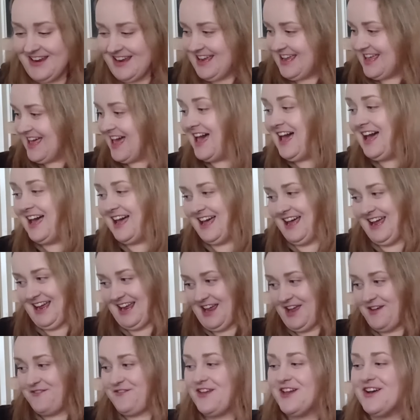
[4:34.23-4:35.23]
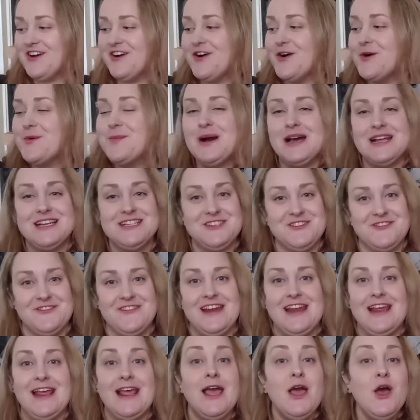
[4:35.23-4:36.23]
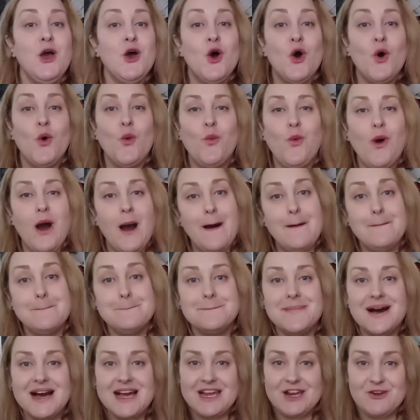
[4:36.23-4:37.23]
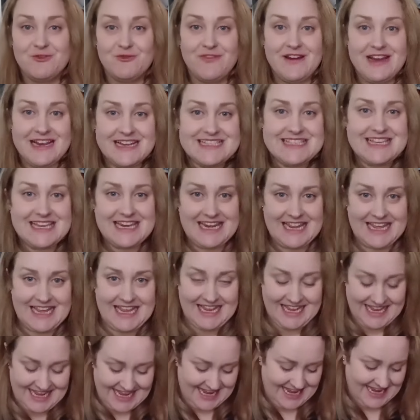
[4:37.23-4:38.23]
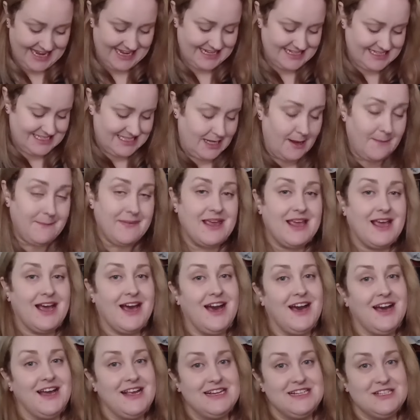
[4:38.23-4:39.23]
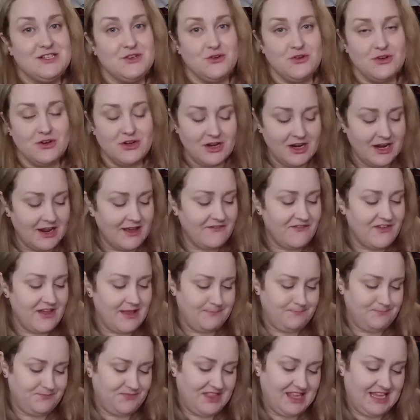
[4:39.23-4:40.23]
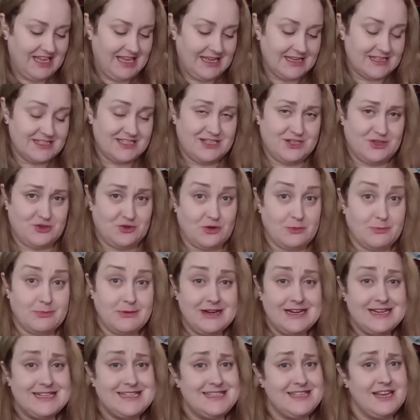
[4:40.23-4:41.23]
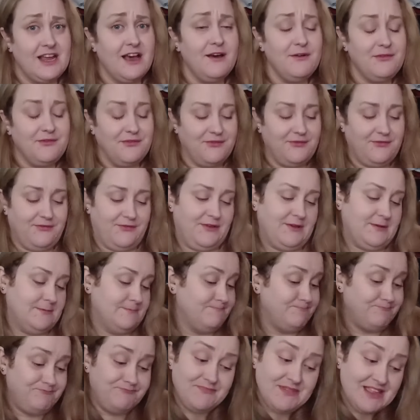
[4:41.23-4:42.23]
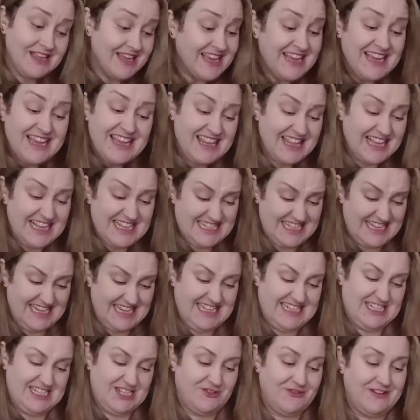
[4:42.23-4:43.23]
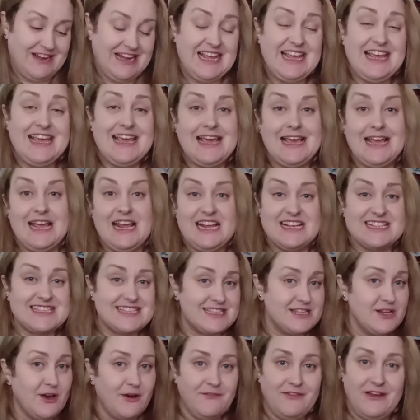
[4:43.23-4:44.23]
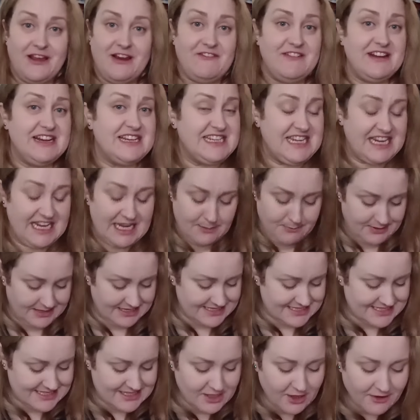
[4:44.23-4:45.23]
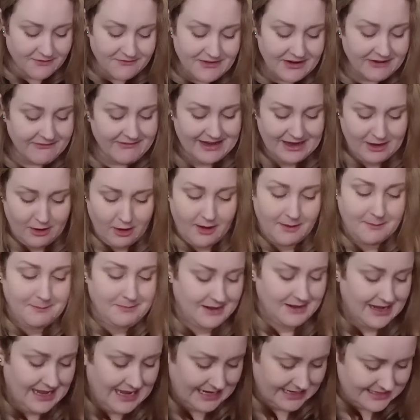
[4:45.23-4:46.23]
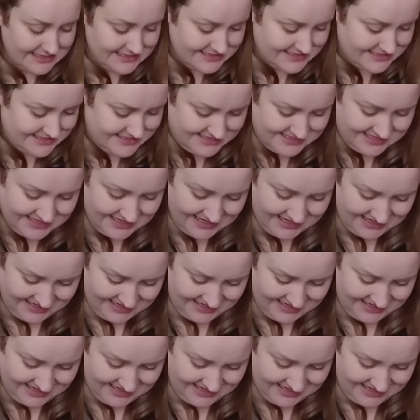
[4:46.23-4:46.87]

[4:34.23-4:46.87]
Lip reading: if you're wondering what my reasoning is behind all of the strawberry stuff, that's literally it. It's not very deep. It's not very complex